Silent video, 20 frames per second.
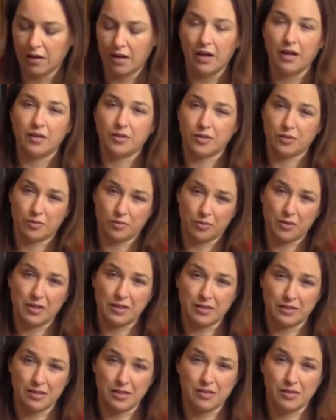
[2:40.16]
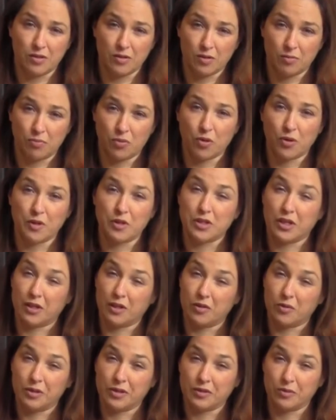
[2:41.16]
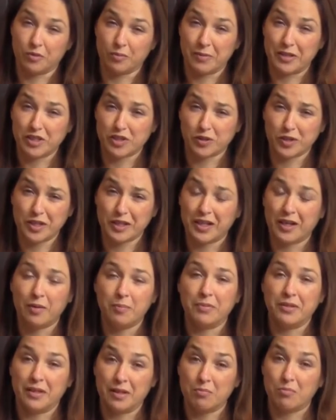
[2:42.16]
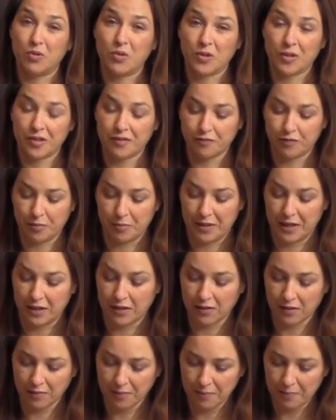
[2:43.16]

I also think it's easier to pour the Jello into a measuring cup and then pour it from there.